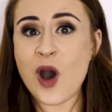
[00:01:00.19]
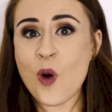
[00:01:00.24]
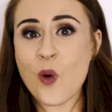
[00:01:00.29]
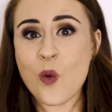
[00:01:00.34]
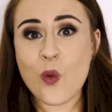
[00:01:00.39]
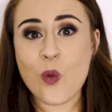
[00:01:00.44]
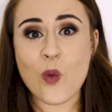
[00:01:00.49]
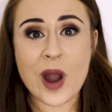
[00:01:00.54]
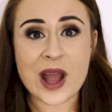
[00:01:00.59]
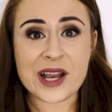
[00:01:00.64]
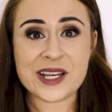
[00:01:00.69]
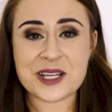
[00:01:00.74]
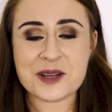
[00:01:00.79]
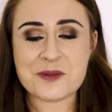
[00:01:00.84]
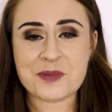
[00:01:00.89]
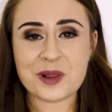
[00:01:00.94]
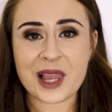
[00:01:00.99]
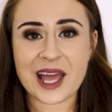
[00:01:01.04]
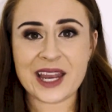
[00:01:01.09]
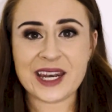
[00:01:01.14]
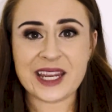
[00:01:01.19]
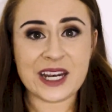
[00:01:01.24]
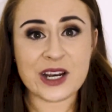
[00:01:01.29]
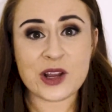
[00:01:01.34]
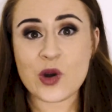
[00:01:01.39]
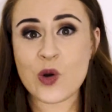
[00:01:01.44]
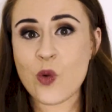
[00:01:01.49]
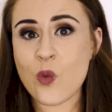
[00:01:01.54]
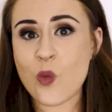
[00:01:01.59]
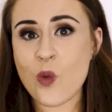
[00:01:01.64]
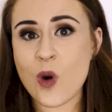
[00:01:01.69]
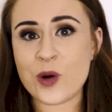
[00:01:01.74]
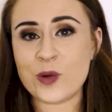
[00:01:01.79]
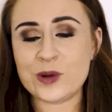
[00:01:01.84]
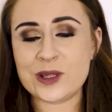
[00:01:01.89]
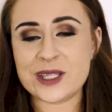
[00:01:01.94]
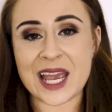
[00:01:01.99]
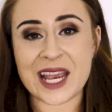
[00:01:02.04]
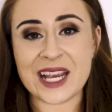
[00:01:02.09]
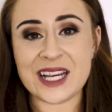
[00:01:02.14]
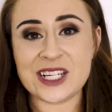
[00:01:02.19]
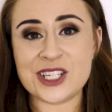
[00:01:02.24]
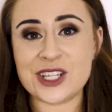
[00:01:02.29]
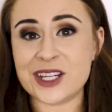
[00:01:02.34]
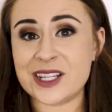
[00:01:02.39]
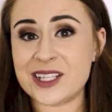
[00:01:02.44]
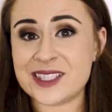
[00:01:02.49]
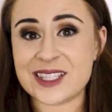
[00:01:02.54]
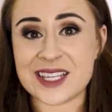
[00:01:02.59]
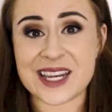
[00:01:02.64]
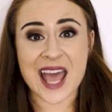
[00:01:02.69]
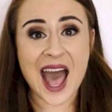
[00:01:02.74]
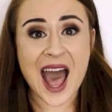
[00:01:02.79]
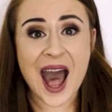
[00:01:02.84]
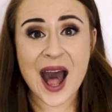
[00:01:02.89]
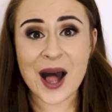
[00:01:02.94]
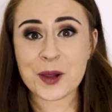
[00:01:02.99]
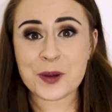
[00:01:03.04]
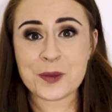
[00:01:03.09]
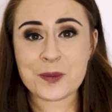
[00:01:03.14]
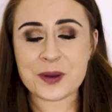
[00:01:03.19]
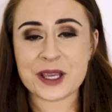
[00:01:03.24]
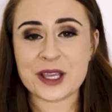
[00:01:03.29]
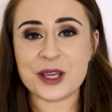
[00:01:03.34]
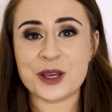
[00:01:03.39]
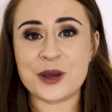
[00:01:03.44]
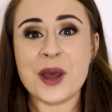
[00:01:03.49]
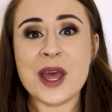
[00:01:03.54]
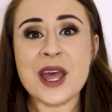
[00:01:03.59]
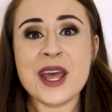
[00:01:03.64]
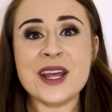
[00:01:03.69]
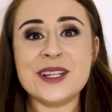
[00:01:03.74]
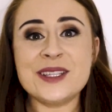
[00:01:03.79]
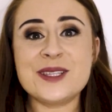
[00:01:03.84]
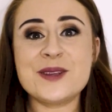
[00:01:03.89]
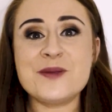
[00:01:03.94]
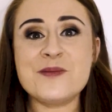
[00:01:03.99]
wedding planning, quotations, and helping you to